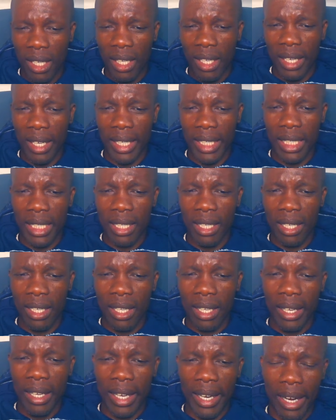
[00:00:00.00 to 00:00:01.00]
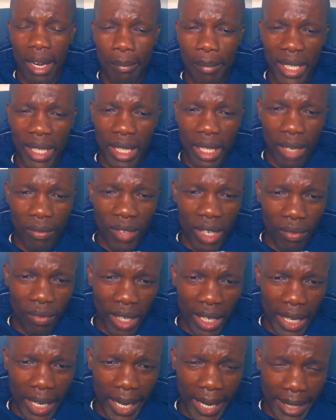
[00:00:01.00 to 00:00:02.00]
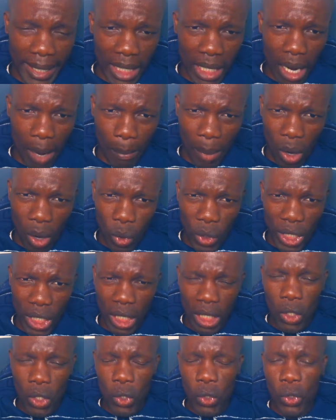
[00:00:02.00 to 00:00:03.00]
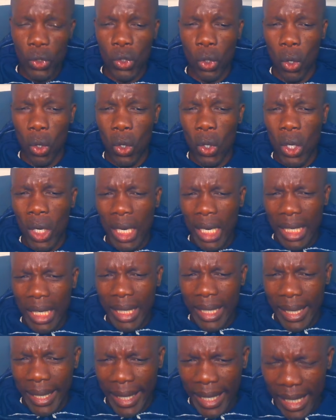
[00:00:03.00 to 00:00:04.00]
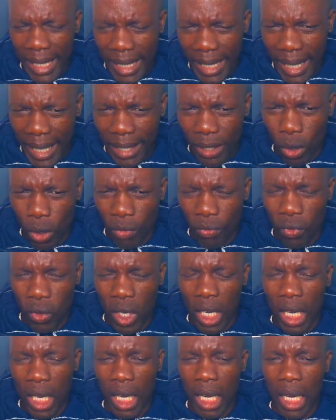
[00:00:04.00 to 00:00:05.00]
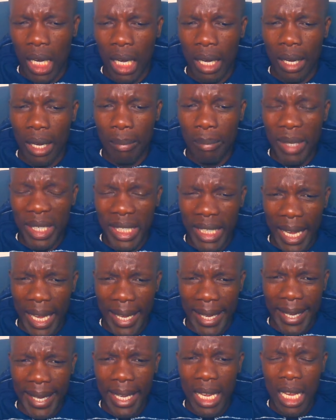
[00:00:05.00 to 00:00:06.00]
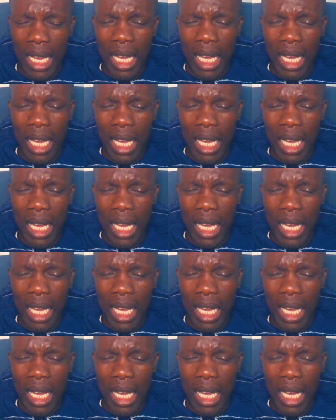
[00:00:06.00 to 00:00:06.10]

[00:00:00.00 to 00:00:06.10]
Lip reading: at a company they've never heard about. So these kind of mistakes